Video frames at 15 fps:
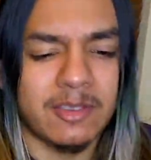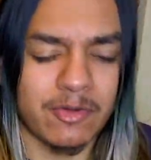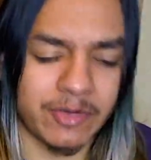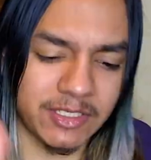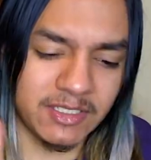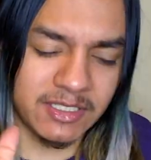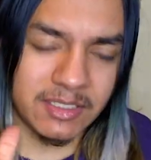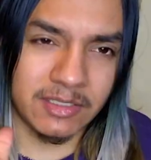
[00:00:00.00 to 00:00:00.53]

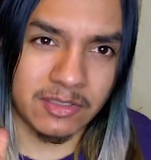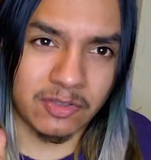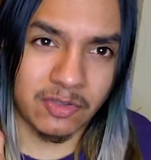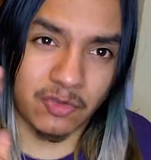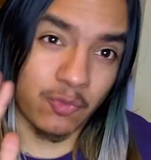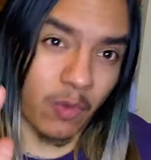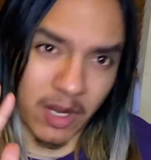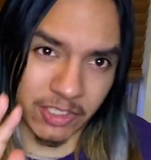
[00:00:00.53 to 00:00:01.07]
going to
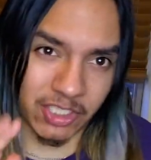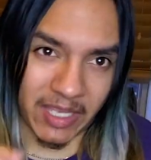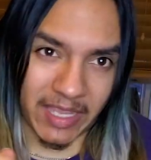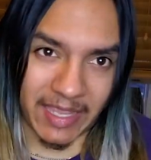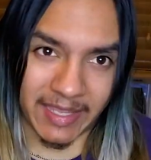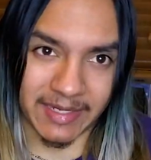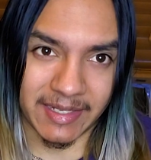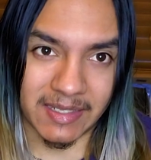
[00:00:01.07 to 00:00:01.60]
swatch
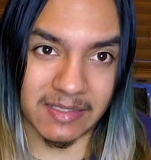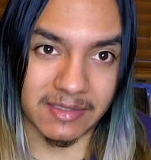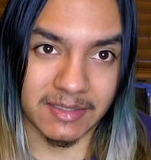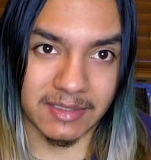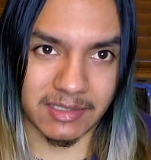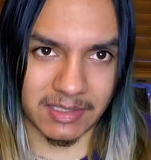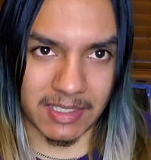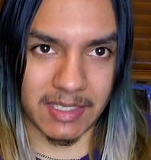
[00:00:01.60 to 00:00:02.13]
ahead and
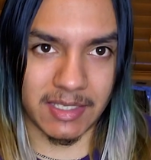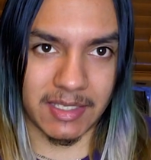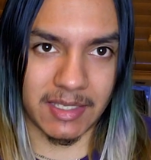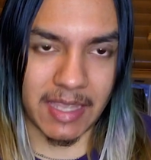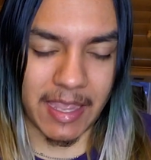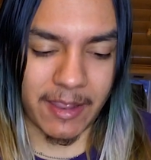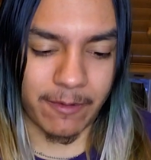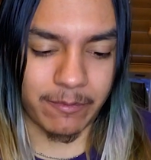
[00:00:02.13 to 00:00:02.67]
see
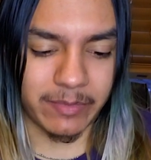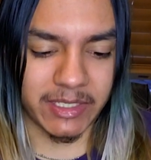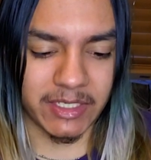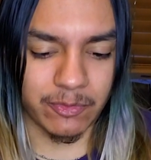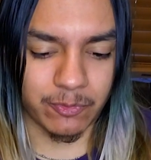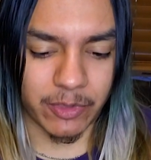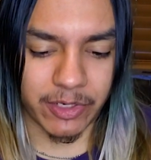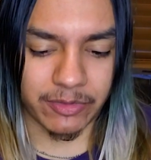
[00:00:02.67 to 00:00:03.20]
how
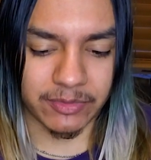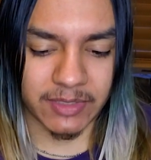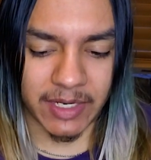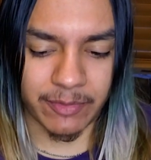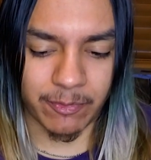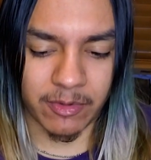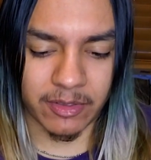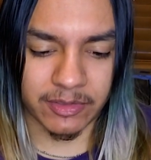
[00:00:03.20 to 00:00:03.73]
many rows I
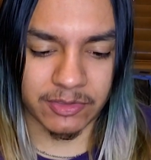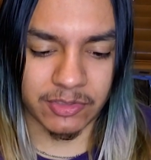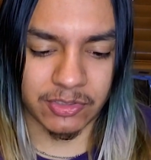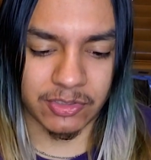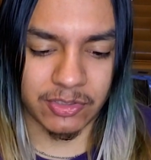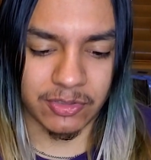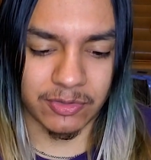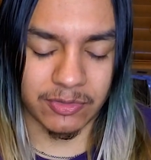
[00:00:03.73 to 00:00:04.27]
want to
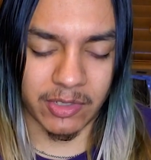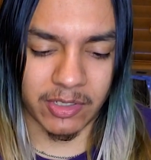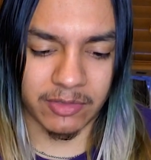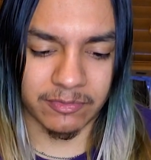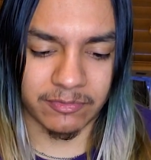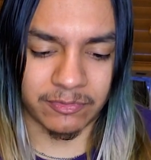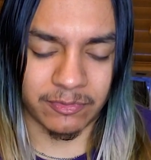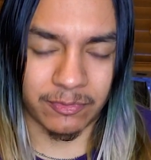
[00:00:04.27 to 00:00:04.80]
do
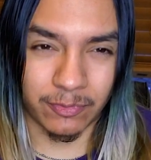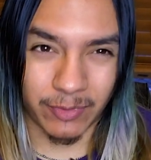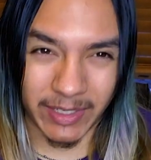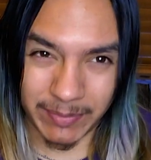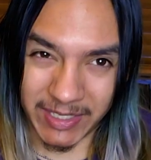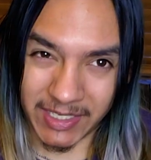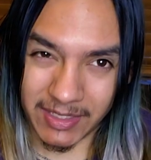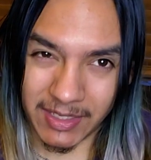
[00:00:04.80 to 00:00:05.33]
of
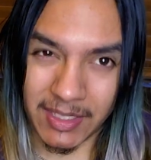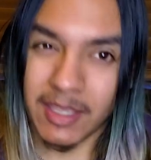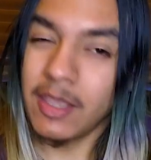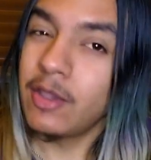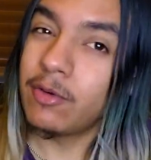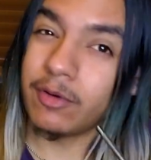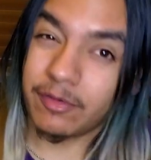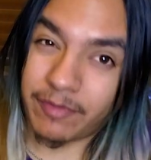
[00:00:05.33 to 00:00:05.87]
ribbing,
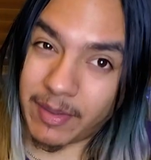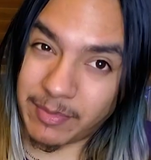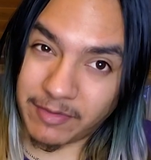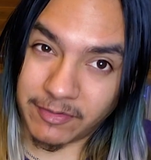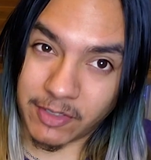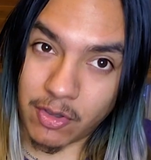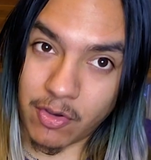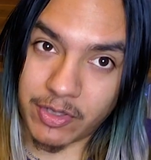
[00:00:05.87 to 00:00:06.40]
or if I'm
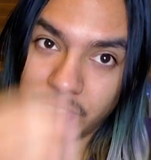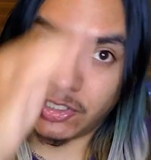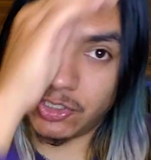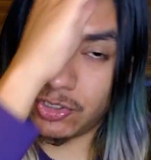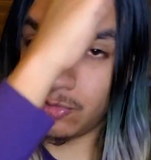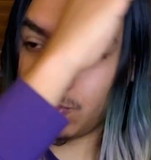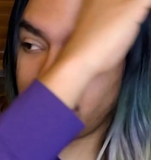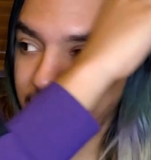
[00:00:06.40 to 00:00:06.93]
even going to
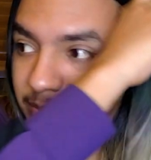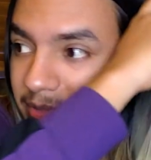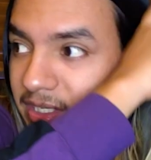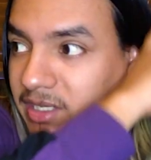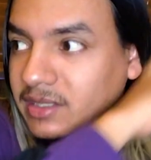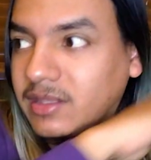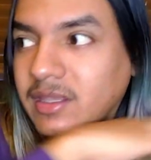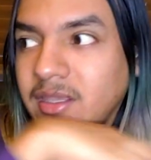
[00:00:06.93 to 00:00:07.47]
do
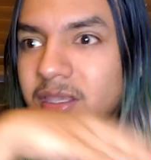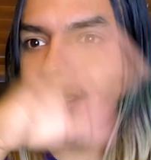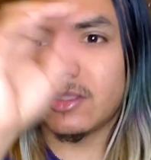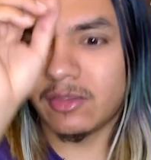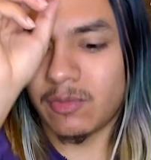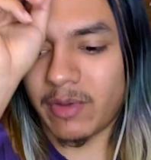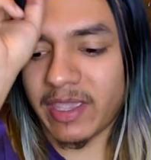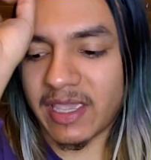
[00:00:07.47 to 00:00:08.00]
ribbing.
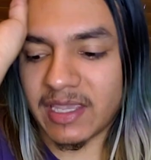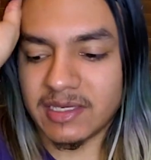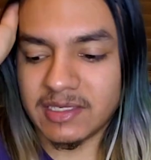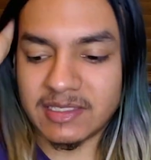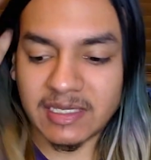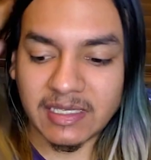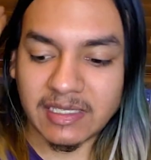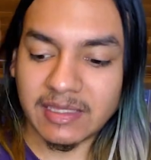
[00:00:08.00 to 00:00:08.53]
The way I
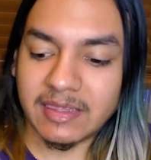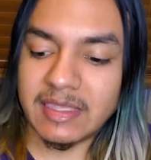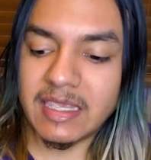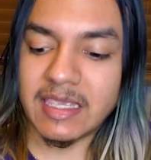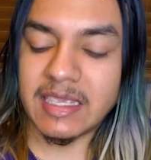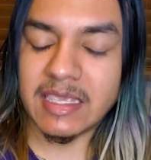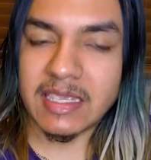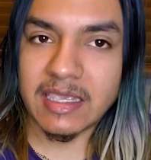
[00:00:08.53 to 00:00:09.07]
did
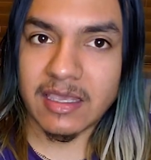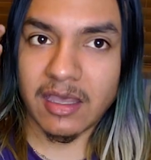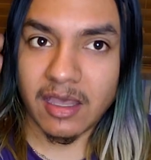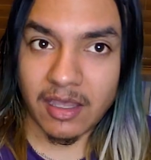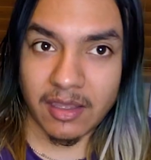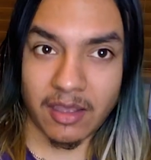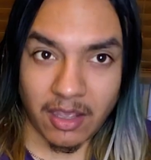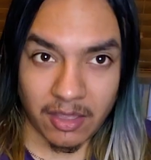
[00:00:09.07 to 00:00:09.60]
the
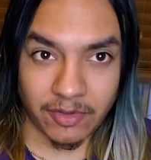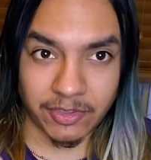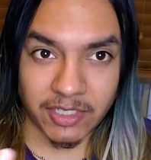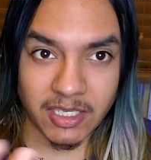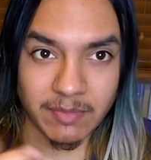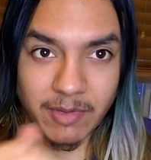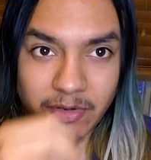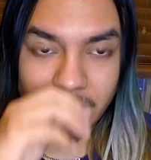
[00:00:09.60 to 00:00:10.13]
other
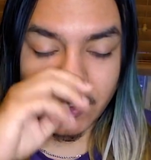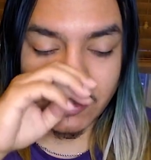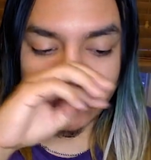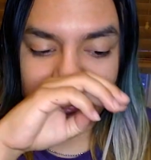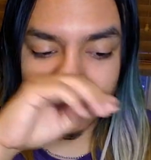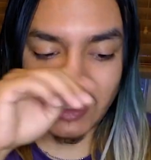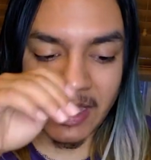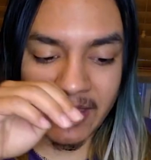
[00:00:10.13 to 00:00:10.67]

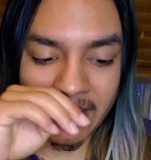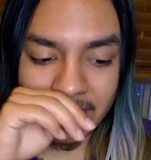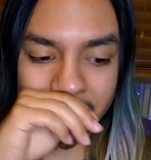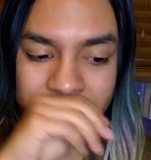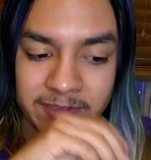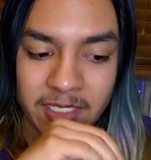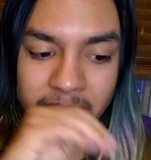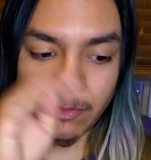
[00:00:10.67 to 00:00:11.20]
kimonos,
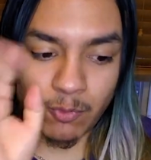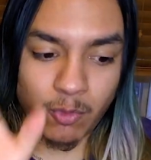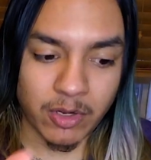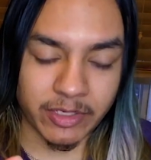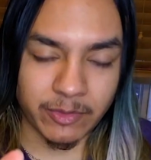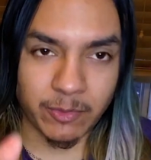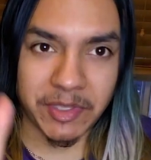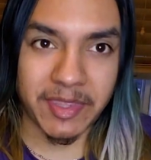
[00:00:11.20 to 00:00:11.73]
I've done
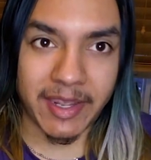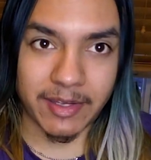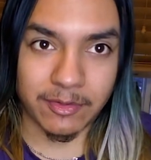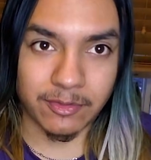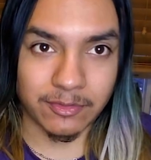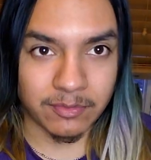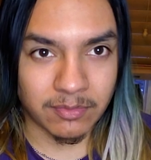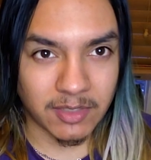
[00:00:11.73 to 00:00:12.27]
one
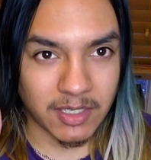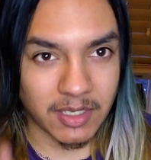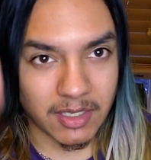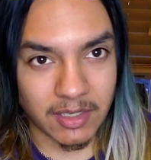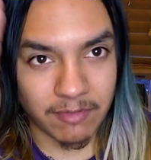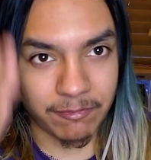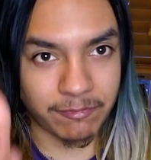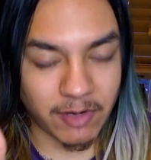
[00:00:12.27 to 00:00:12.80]
without
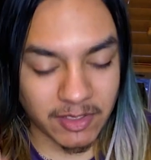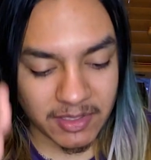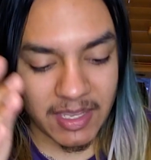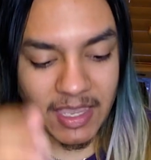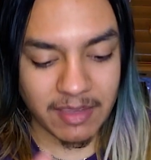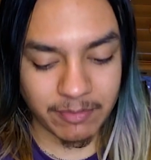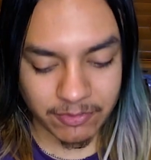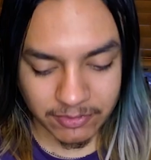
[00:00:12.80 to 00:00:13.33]
the front
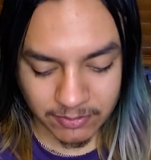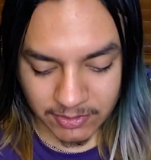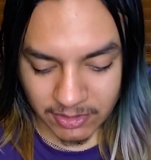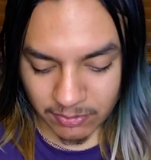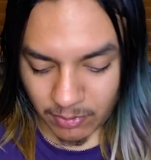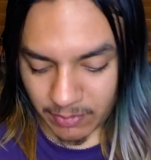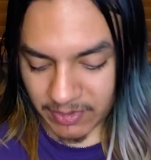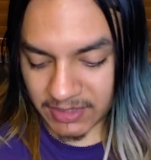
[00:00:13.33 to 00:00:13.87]
cables, which
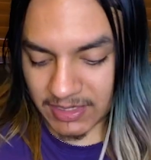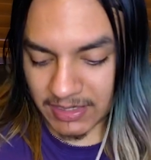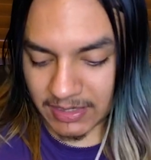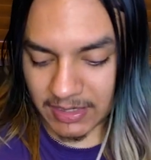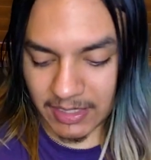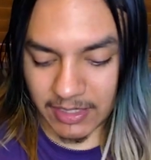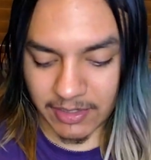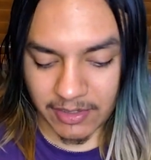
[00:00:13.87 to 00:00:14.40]
is what we did
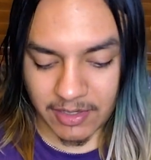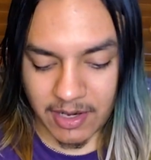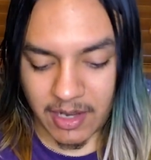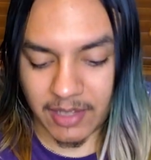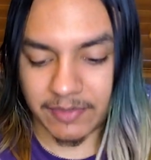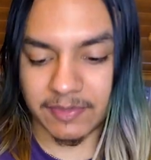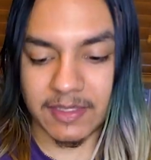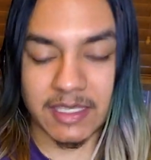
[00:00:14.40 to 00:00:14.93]
here
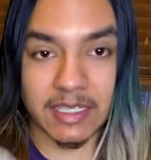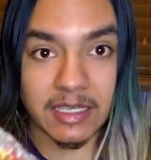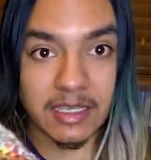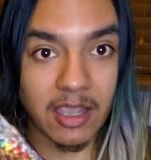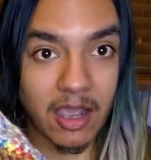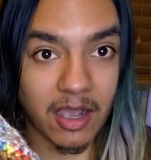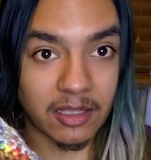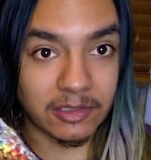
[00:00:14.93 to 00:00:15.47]
on the
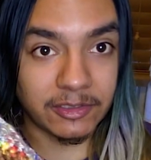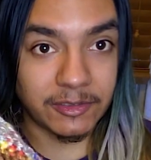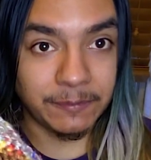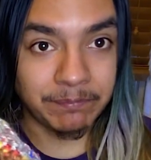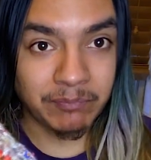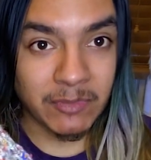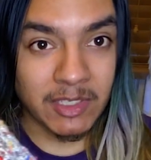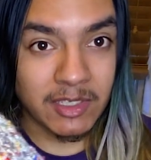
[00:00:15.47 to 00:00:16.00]

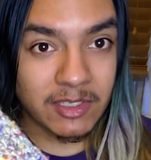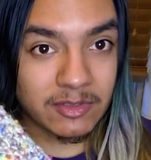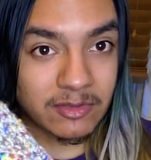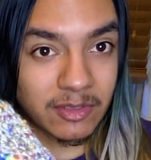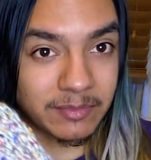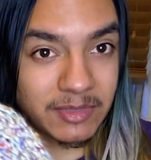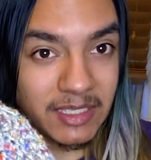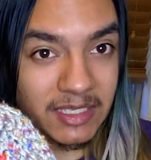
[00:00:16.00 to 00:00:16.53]
collar. So
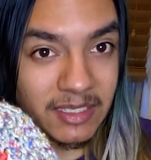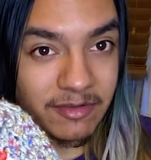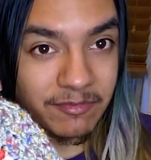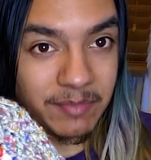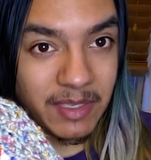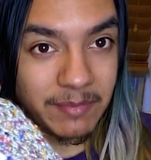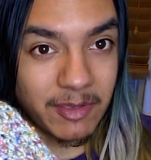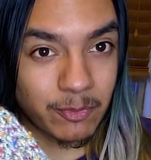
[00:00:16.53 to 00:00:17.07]
I'm thinking of
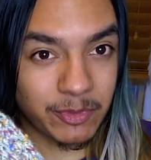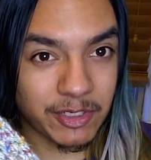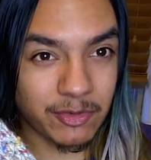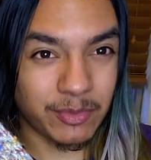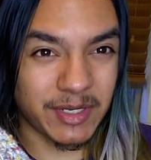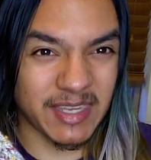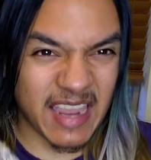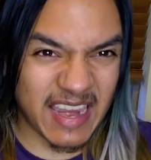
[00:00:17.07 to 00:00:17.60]
maybe
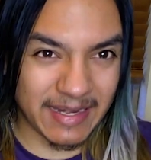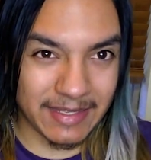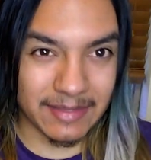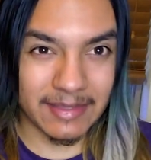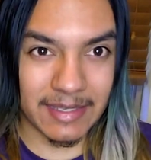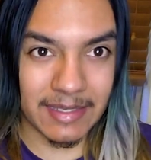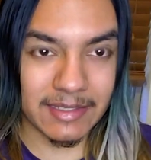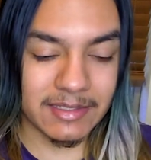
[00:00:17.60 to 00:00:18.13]
recreating
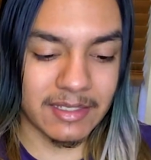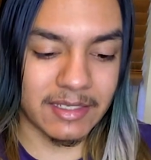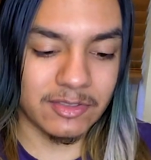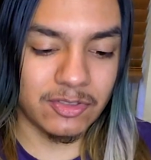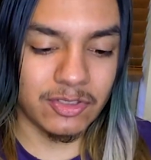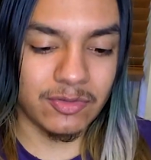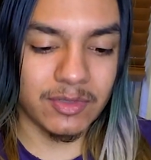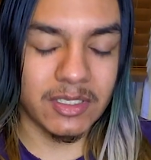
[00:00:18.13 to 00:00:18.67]
that and
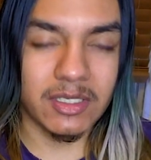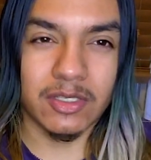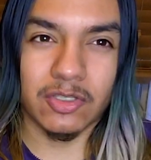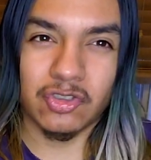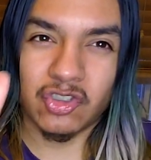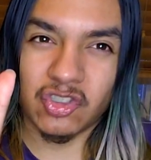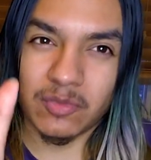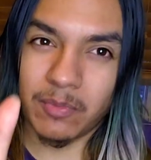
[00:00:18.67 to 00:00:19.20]
doing
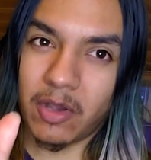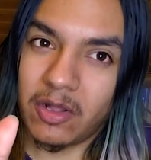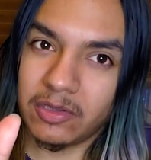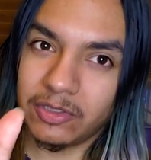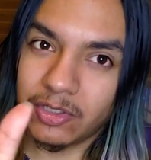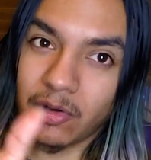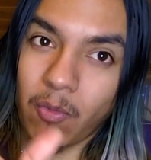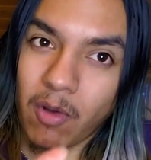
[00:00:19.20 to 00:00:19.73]

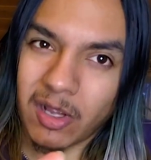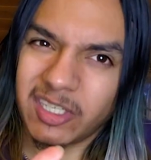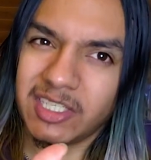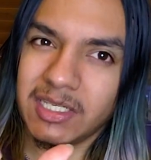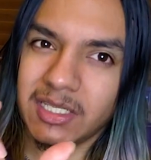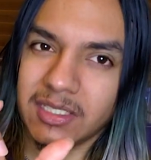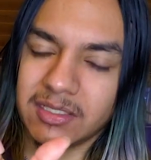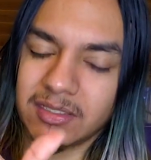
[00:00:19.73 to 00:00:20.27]
smaller
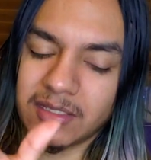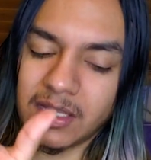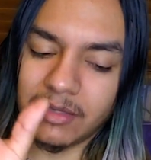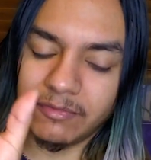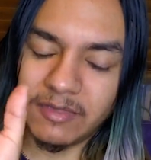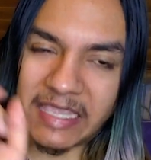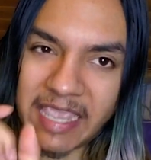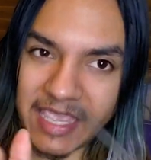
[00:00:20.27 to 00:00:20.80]
quantities
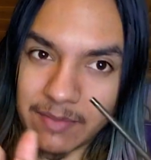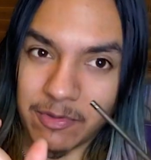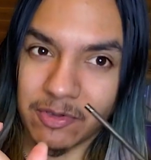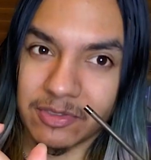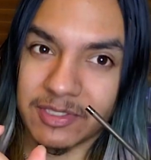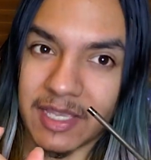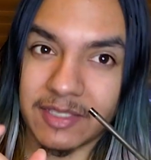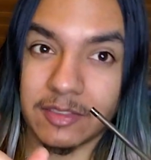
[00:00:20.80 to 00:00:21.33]
of
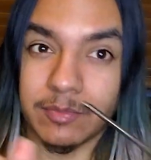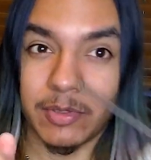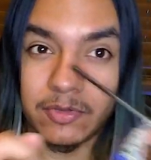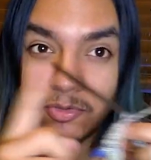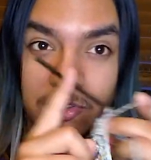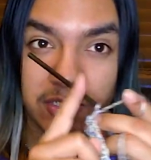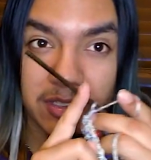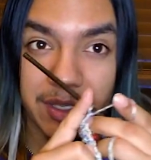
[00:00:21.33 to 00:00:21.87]
cables as
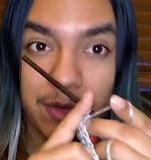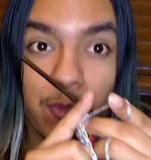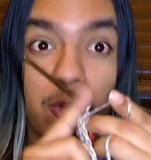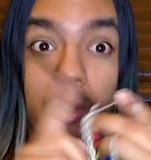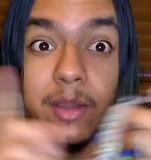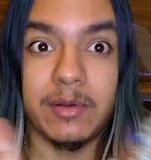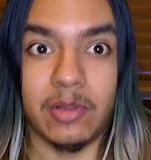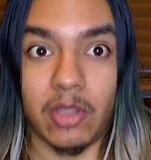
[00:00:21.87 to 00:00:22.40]
opposed to like
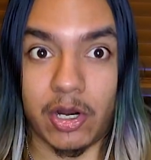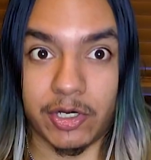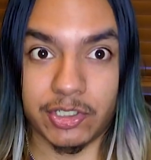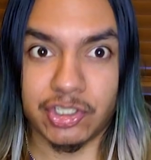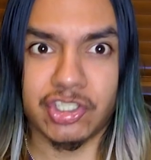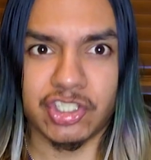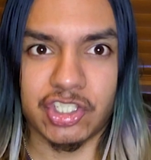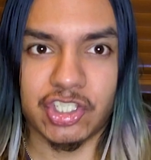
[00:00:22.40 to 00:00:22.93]
one large